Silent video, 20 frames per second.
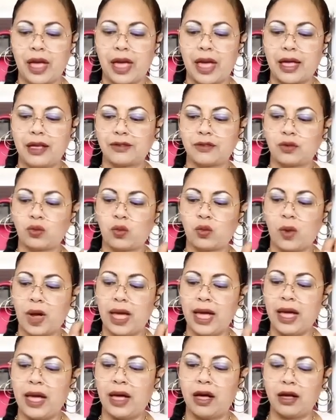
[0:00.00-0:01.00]
as
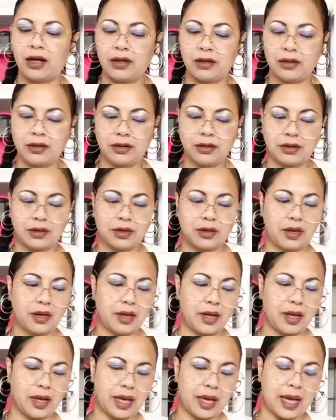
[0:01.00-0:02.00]
well
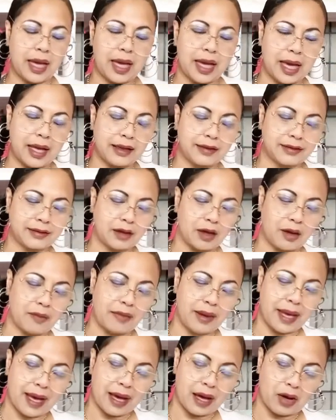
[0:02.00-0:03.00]
as
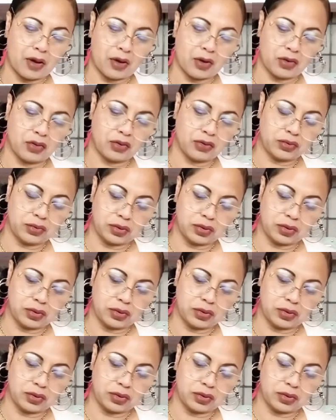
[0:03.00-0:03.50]
about